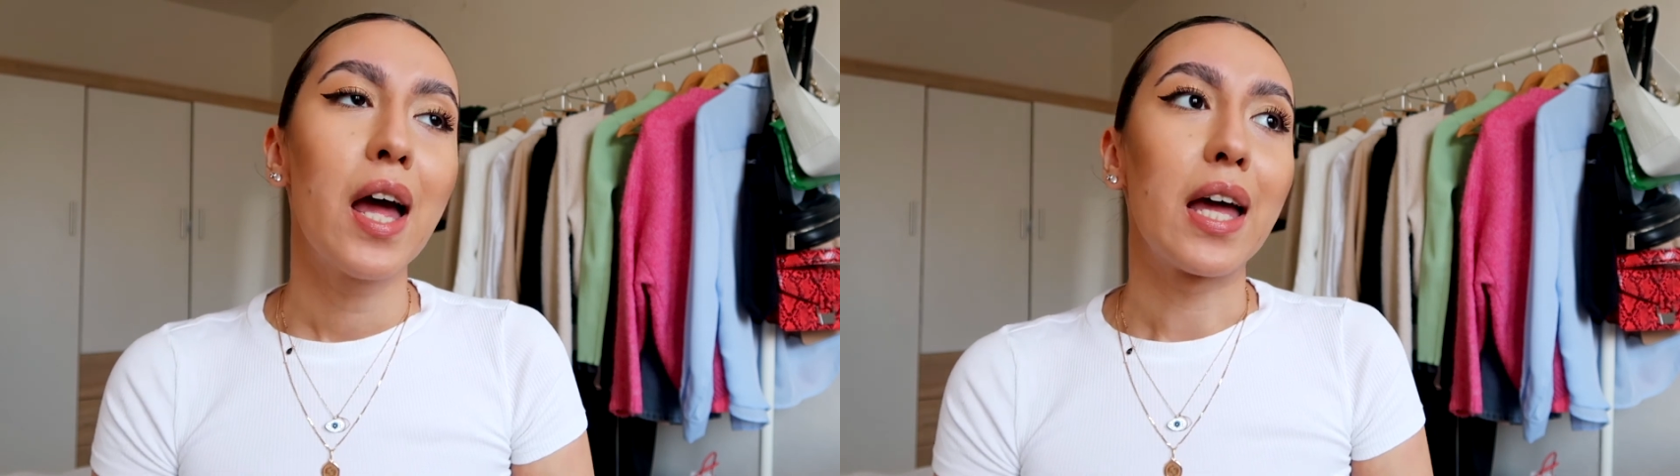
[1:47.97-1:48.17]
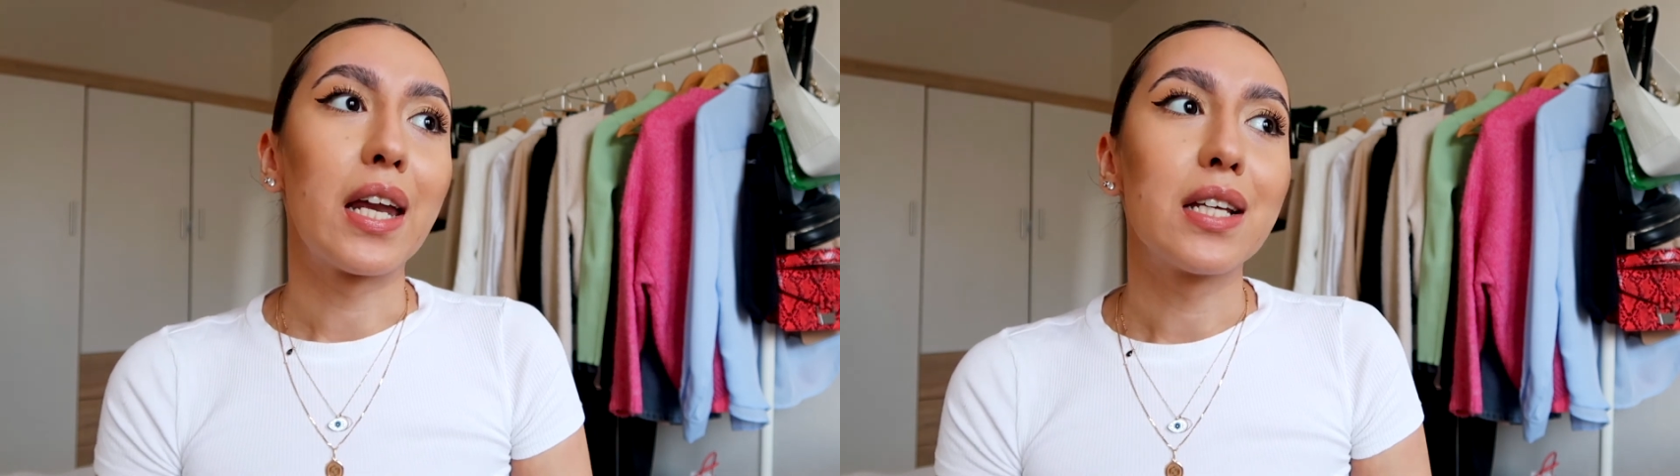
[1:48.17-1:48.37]

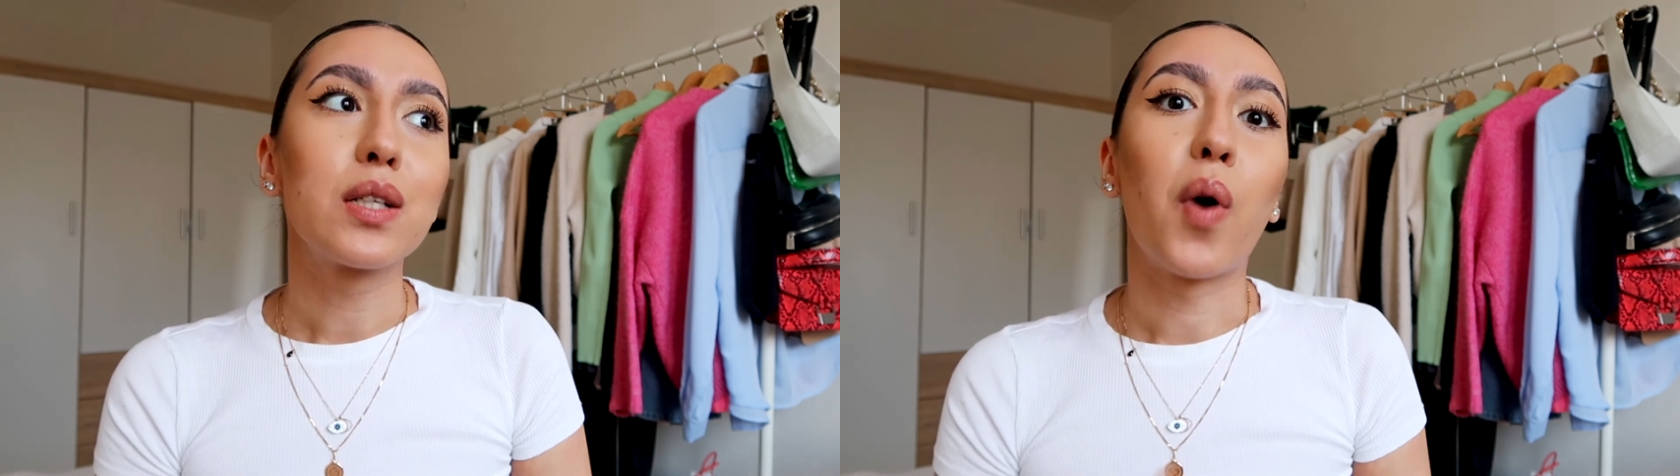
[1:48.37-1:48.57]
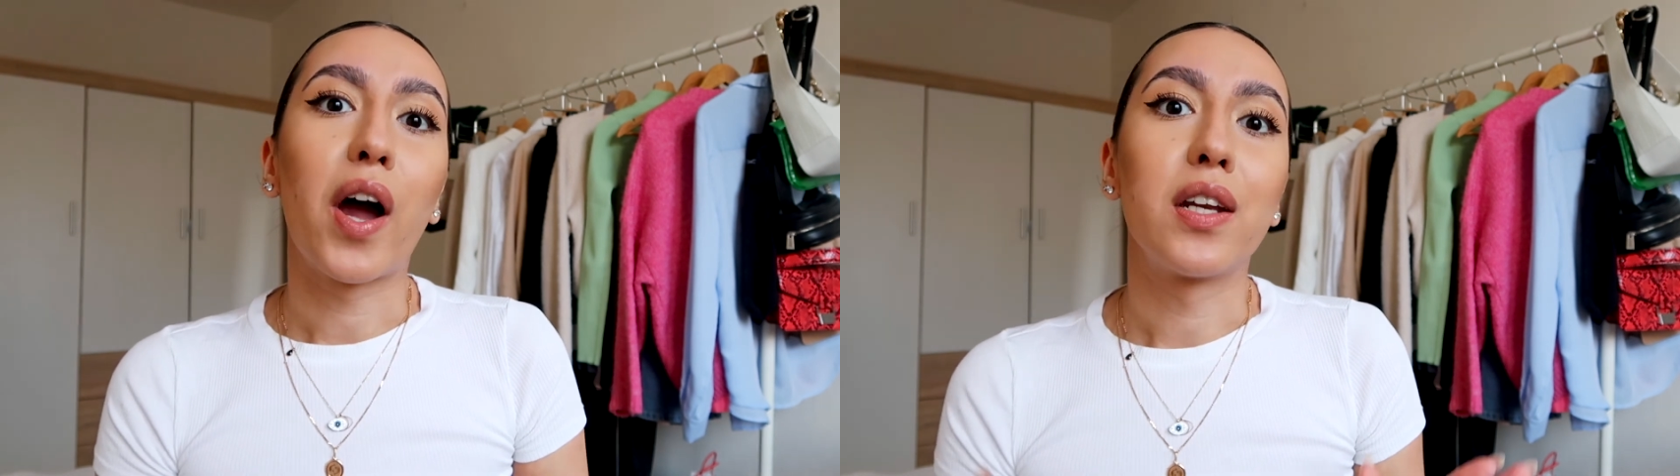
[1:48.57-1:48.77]
it is
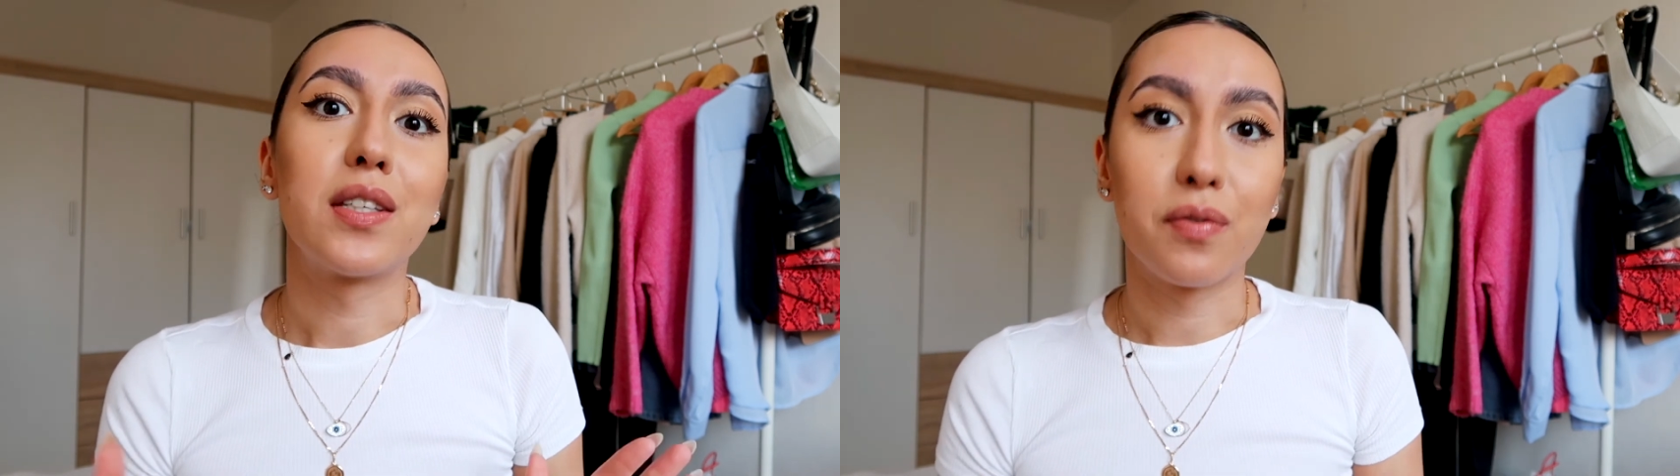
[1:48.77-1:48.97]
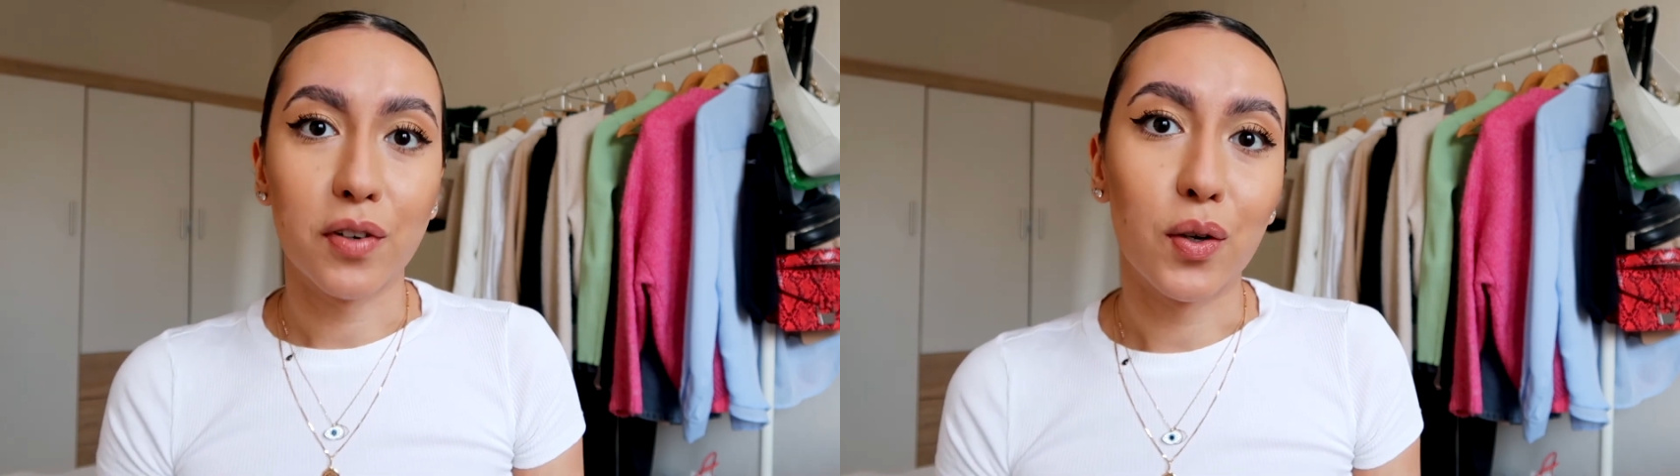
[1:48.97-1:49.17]
quite
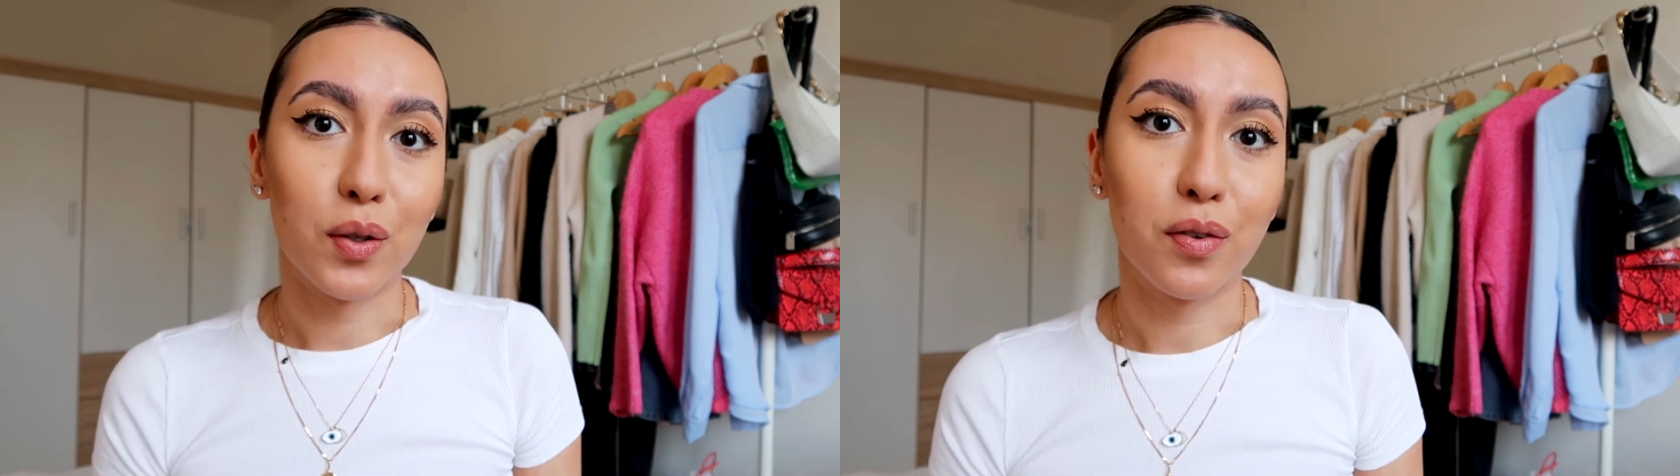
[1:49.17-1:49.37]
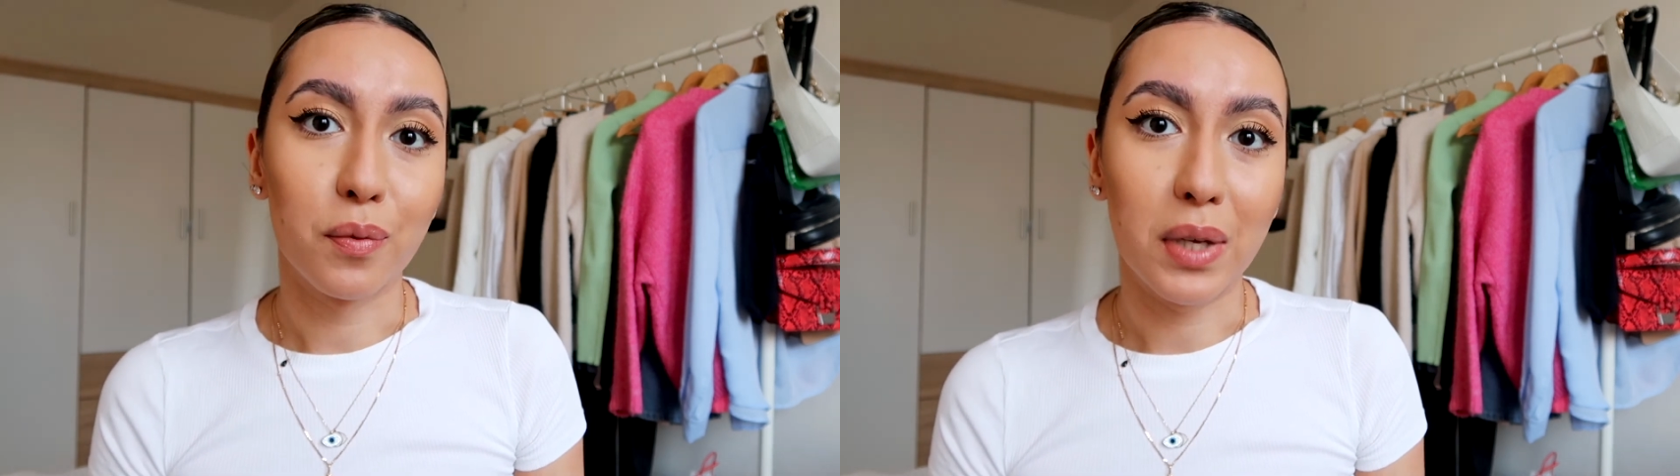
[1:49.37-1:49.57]

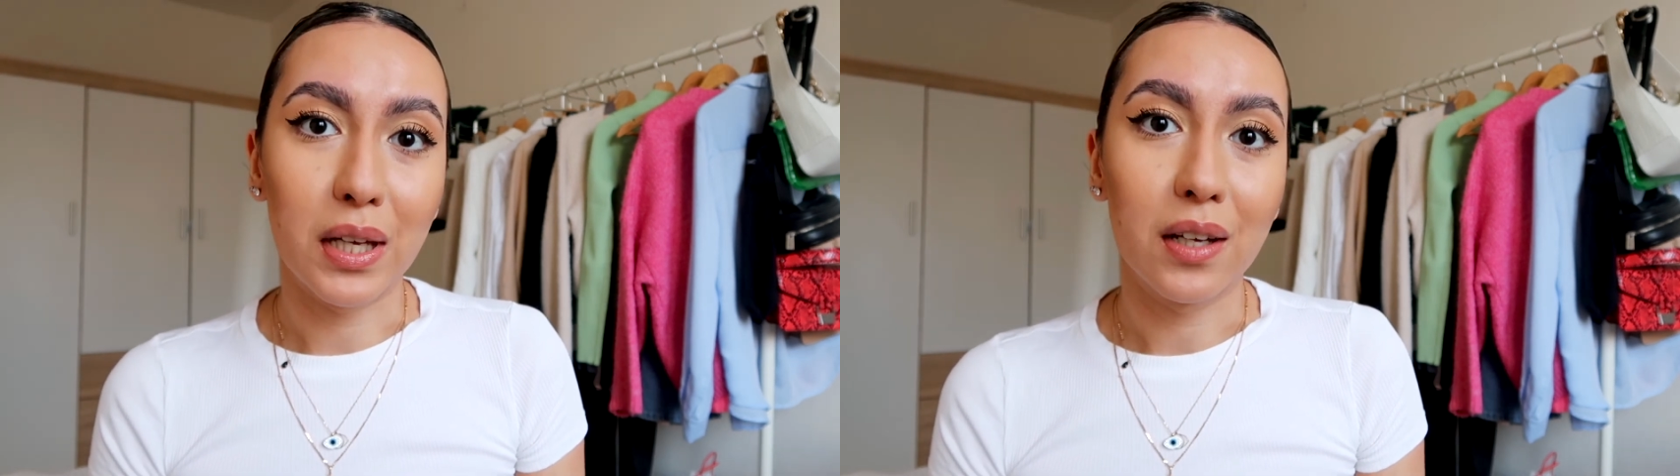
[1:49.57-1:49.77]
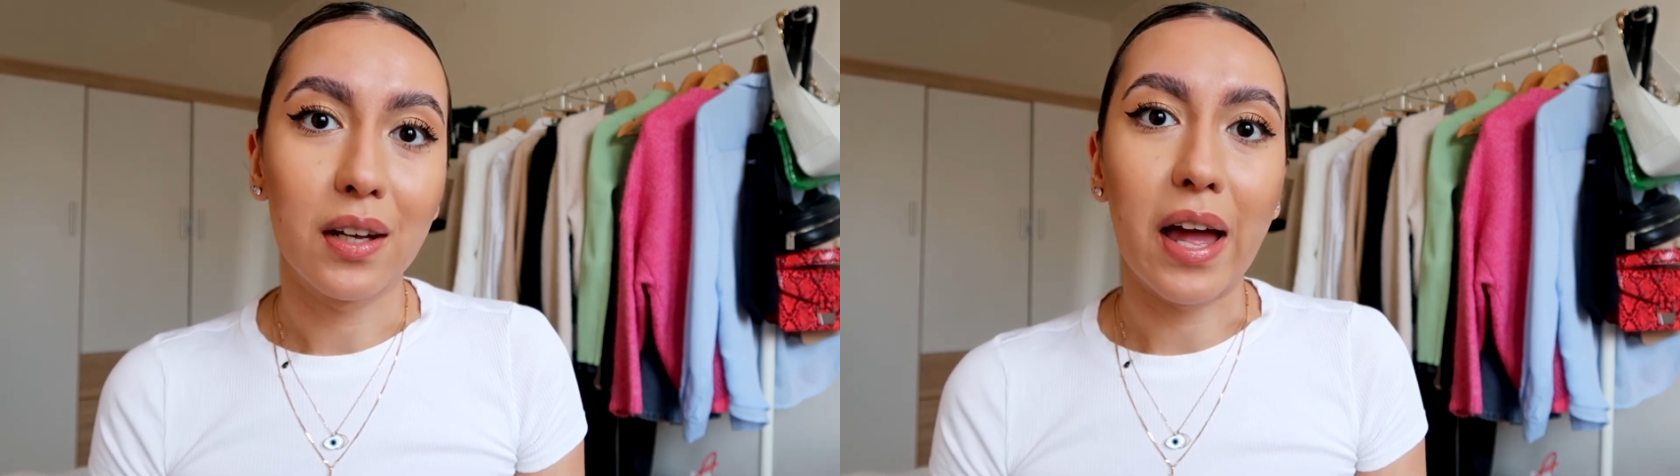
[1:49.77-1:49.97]
difficult for me.